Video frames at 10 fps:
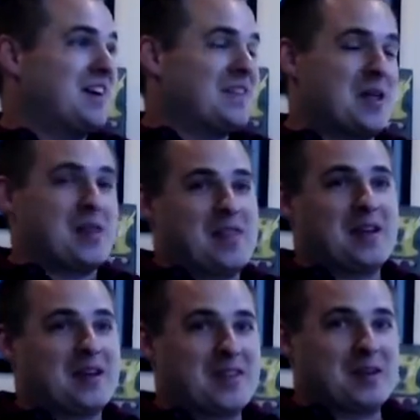
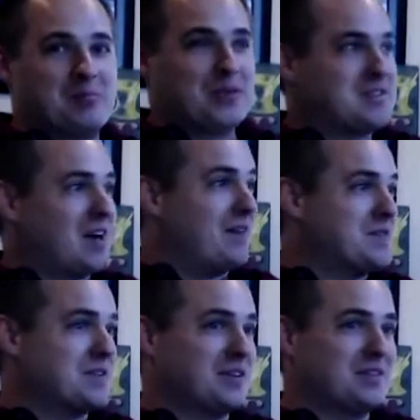That a police
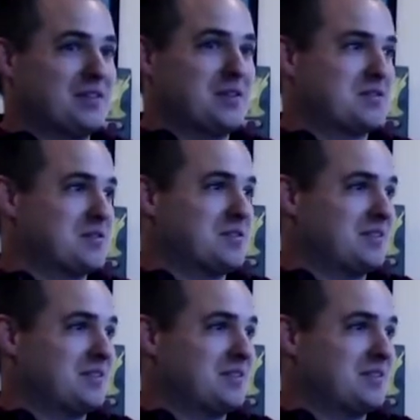officer, there's a certain...